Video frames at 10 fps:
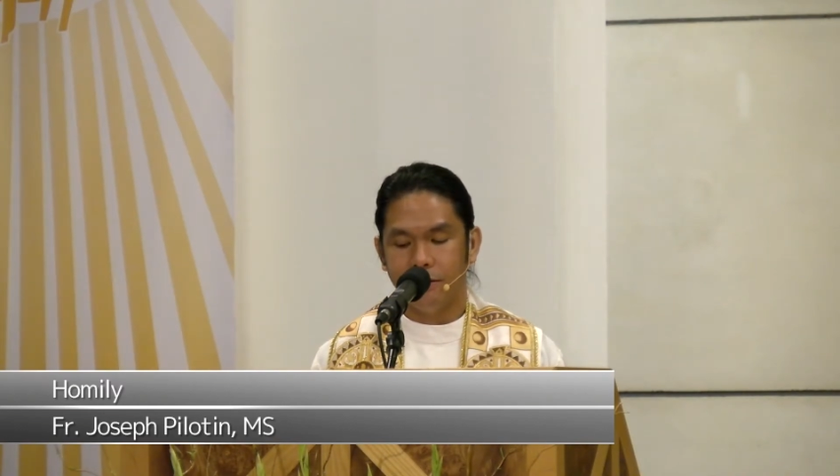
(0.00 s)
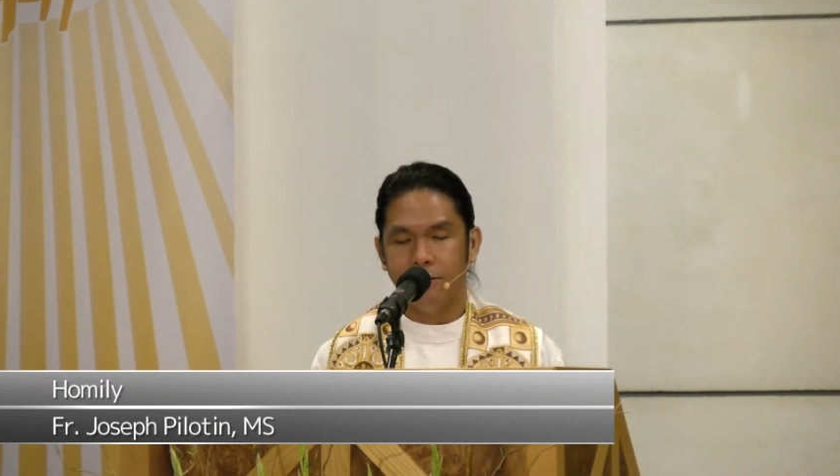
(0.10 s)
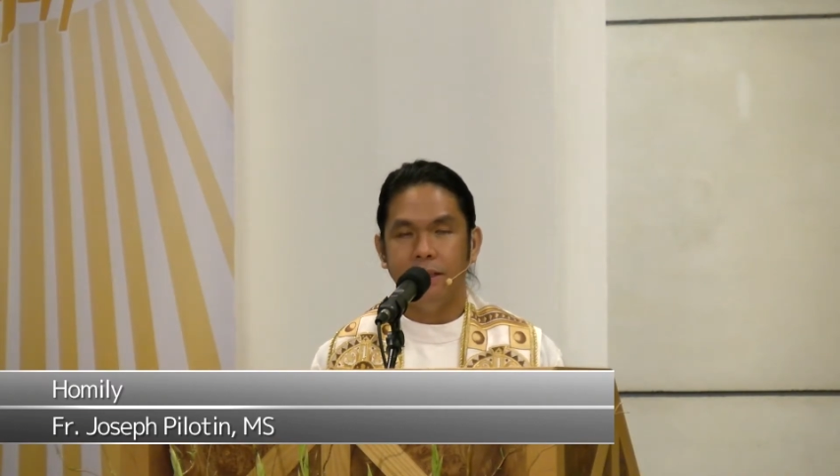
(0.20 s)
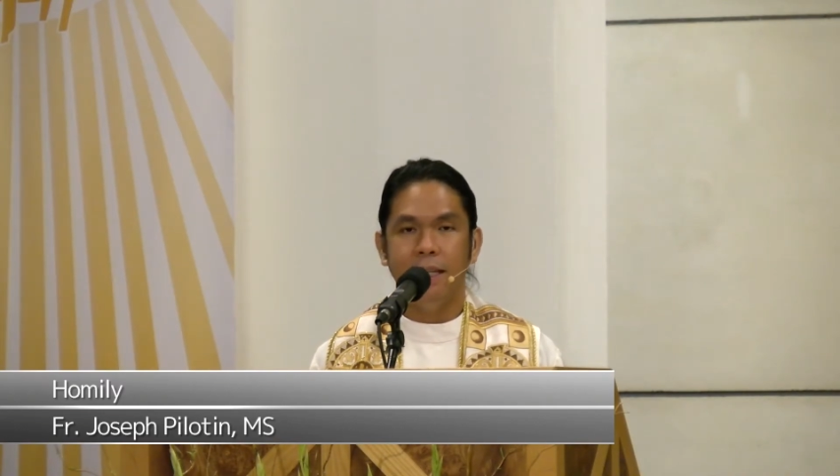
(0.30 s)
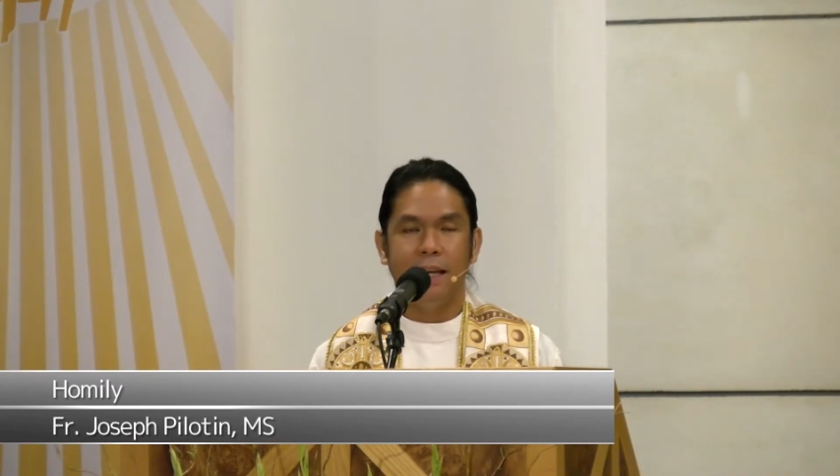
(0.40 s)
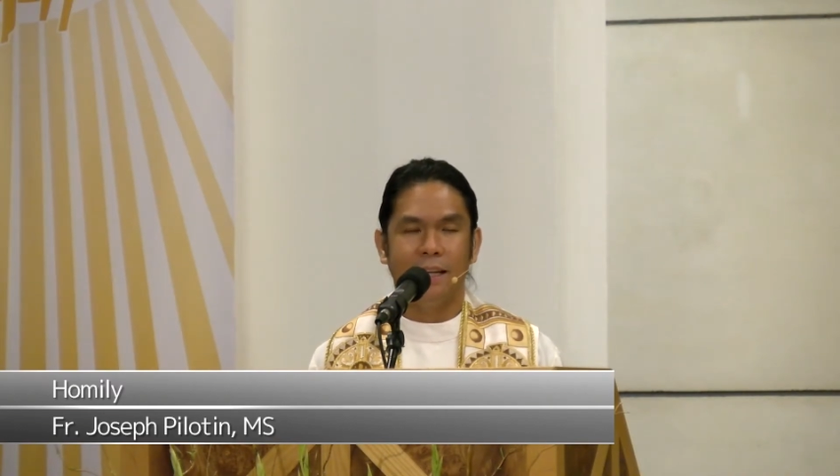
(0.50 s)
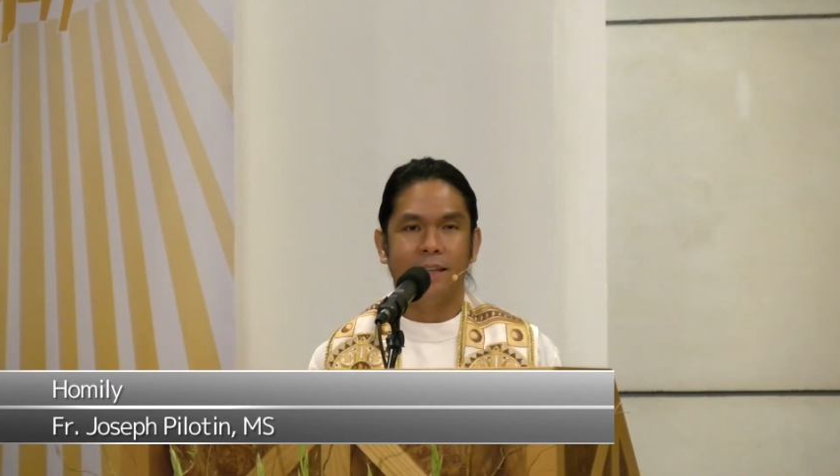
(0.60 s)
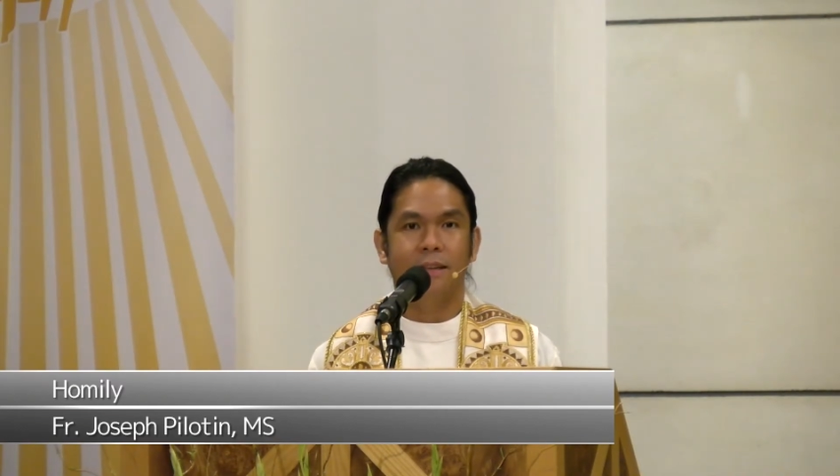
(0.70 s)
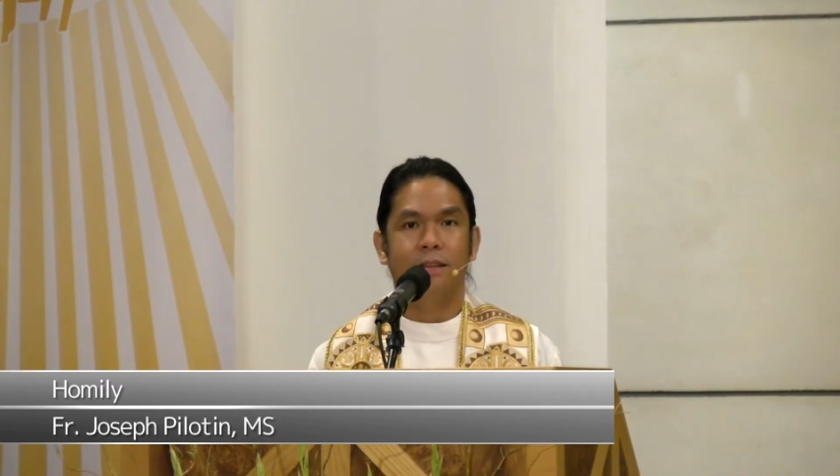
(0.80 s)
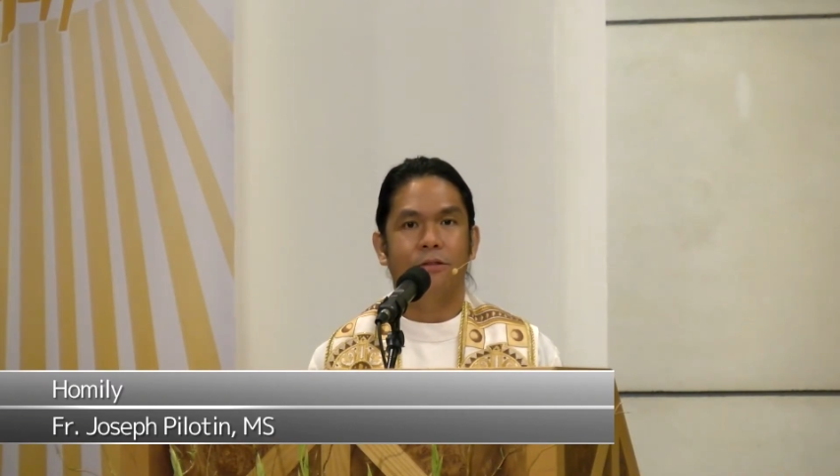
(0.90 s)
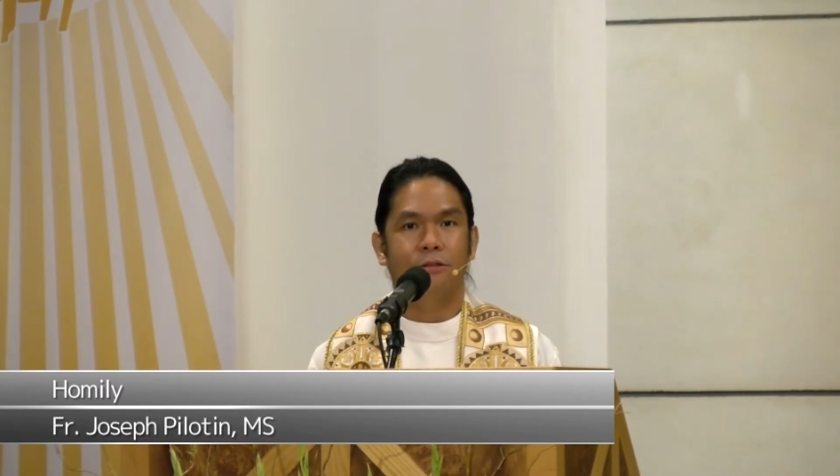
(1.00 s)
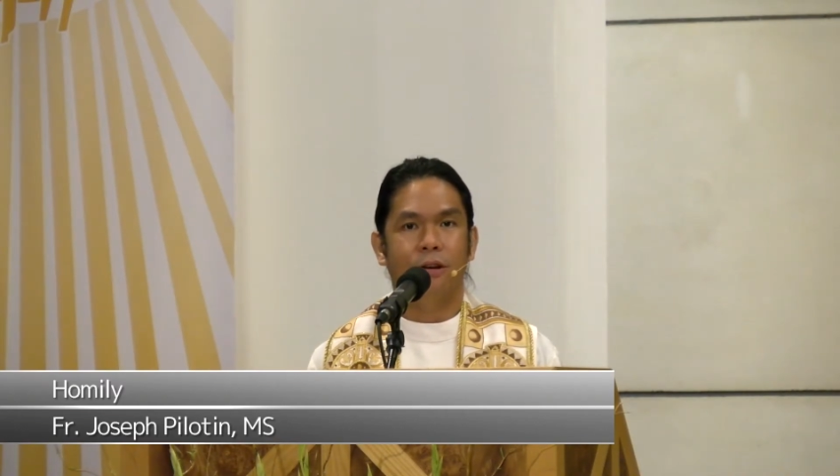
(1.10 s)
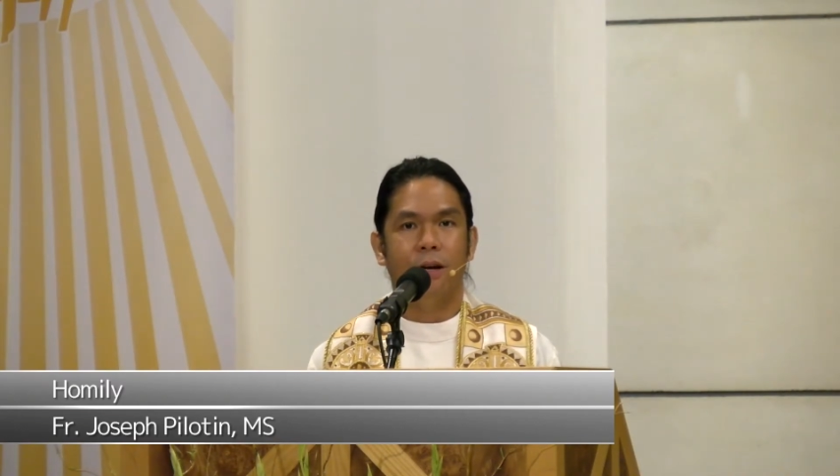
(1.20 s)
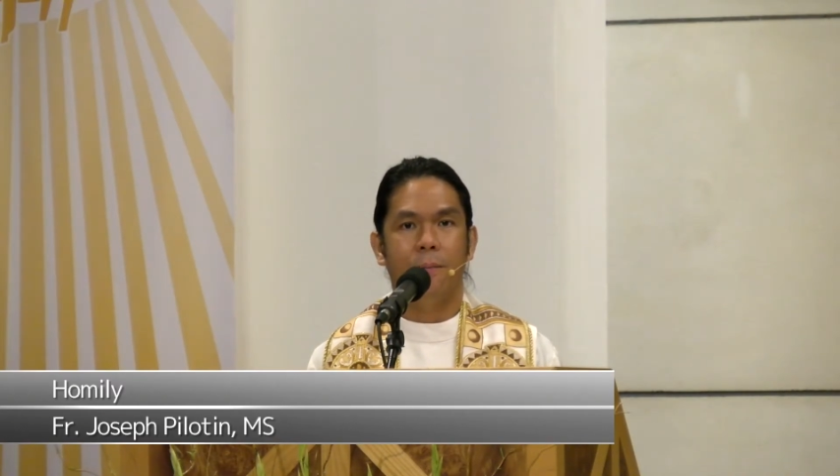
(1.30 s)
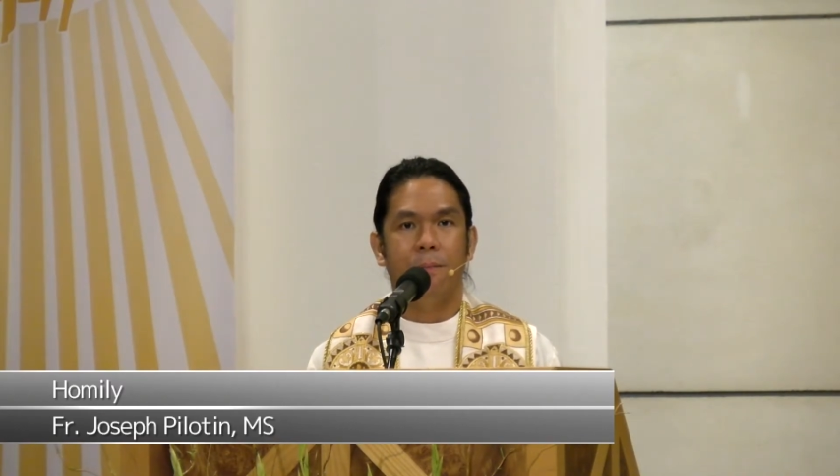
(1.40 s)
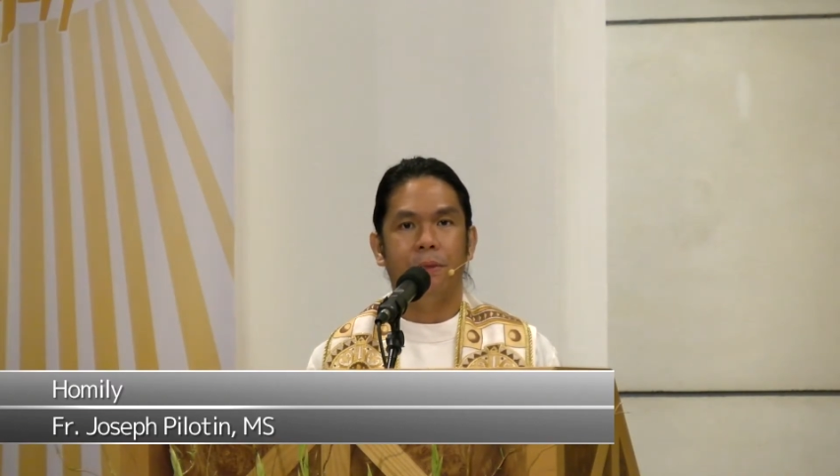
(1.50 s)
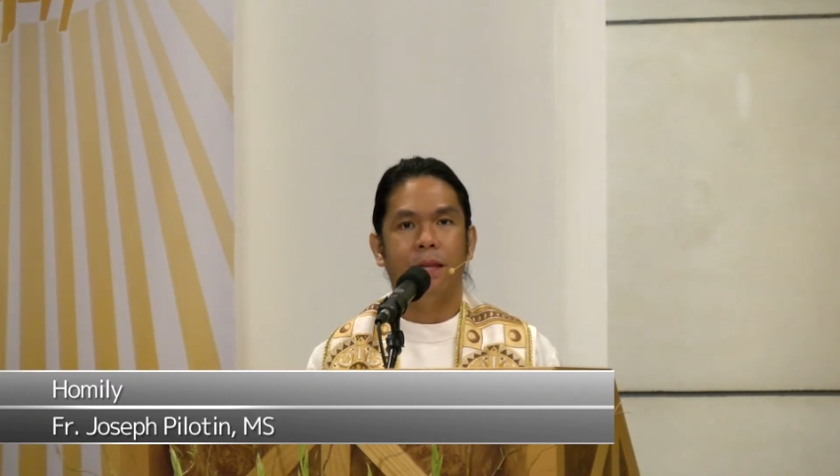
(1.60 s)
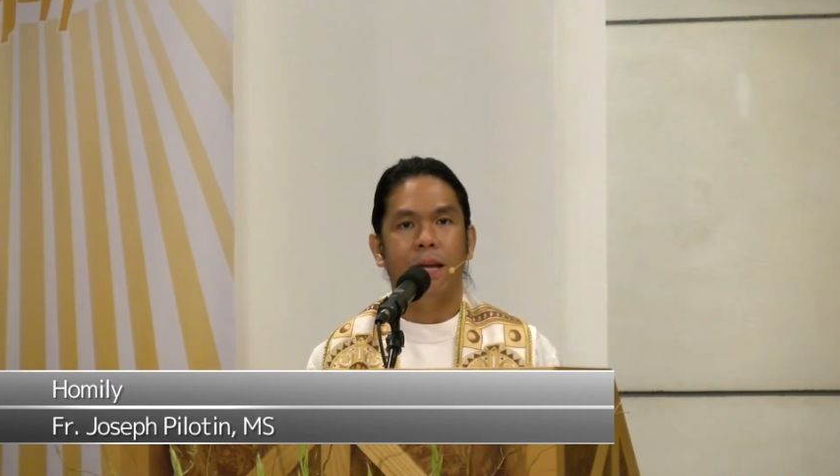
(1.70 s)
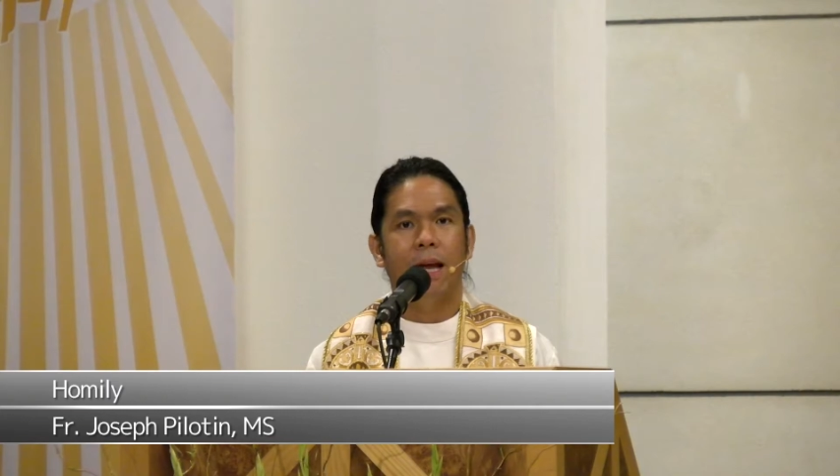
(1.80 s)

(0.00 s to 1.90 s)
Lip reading: feelings from